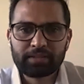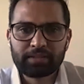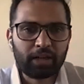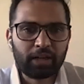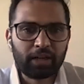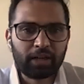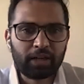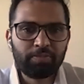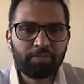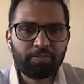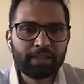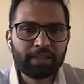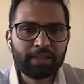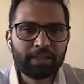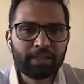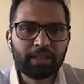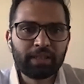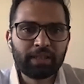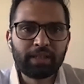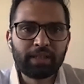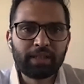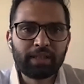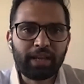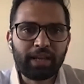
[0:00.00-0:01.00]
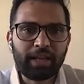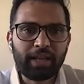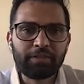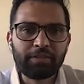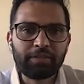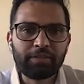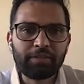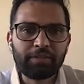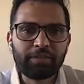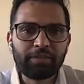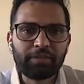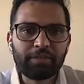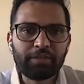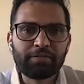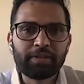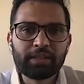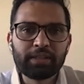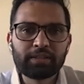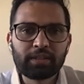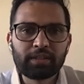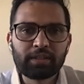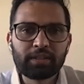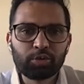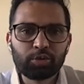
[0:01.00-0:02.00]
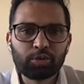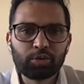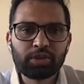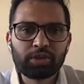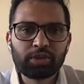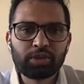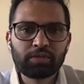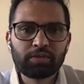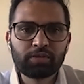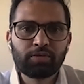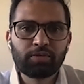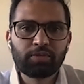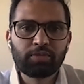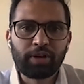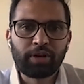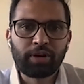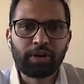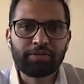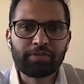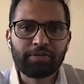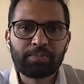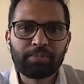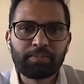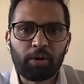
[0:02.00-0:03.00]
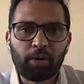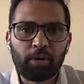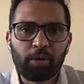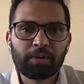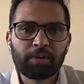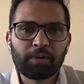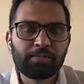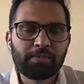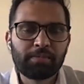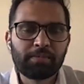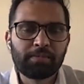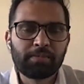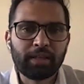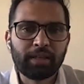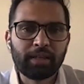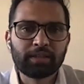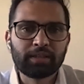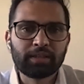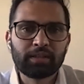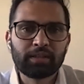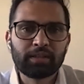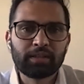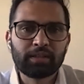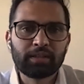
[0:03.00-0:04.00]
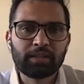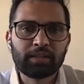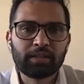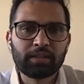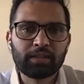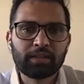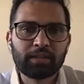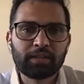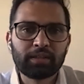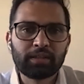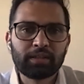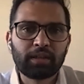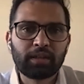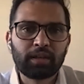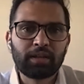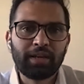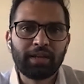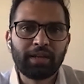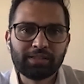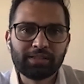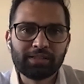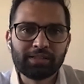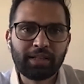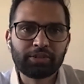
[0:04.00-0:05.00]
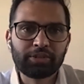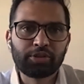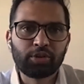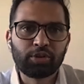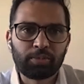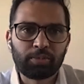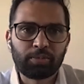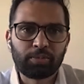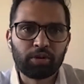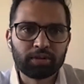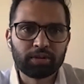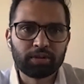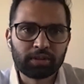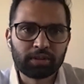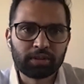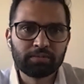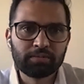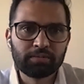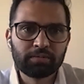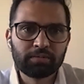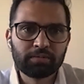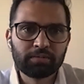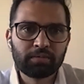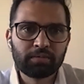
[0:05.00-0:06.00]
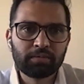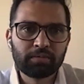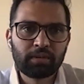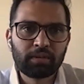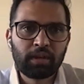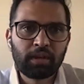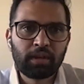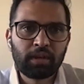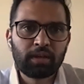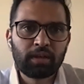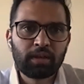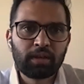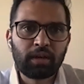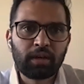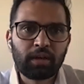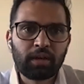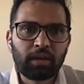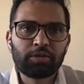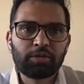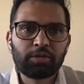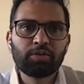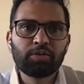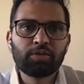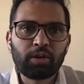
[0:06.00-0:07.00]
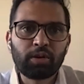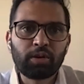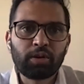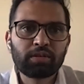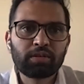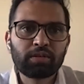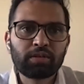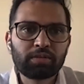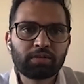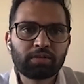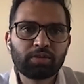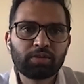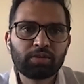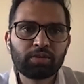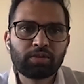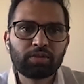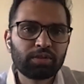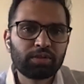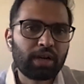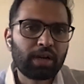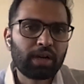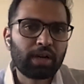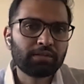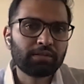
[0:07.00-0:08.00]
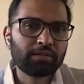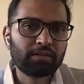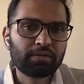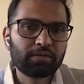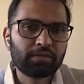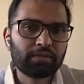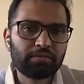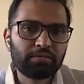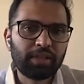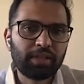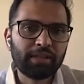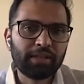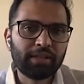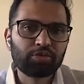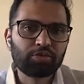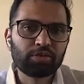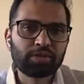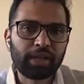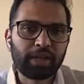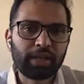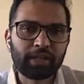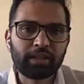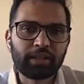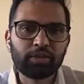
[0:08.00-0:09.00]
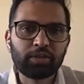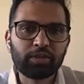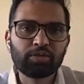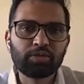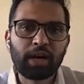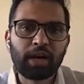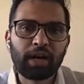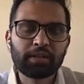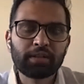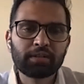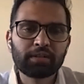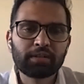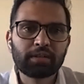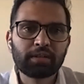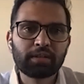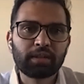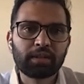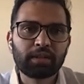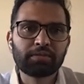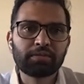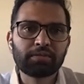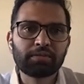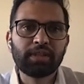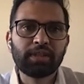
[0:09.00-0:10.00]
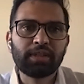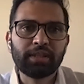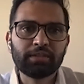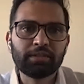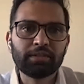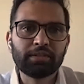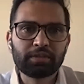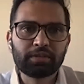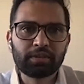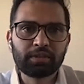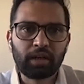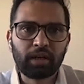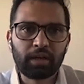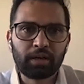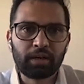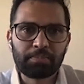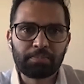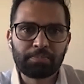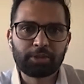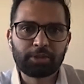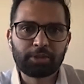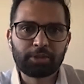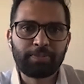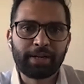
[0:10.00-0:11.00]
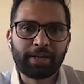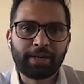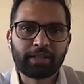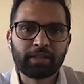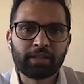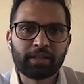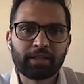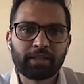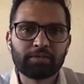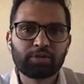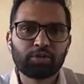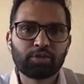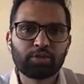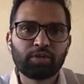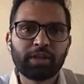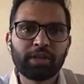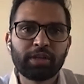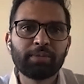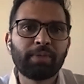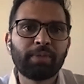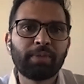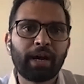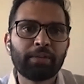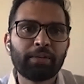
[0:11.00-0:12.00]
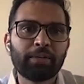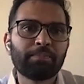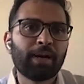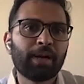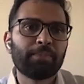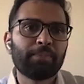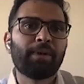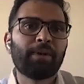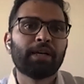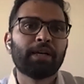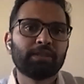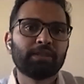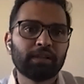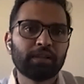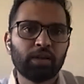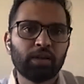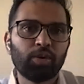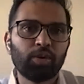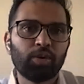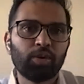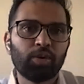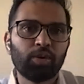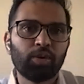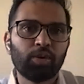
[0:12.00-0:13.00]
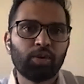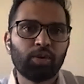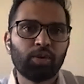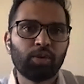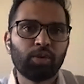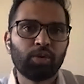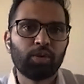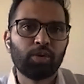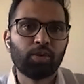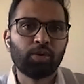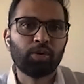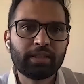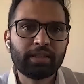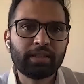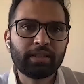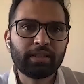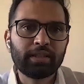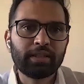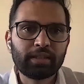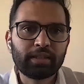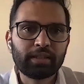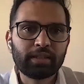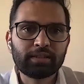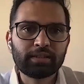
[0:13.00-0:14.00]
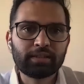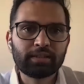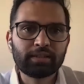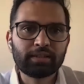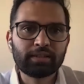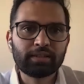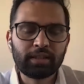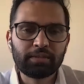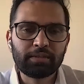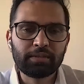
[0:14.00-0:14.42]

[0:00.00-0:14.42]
start off by saying that every solution for every problem isn't legislation or policy. You can't change society. You can't change perspectives only by passing a law. I think it is a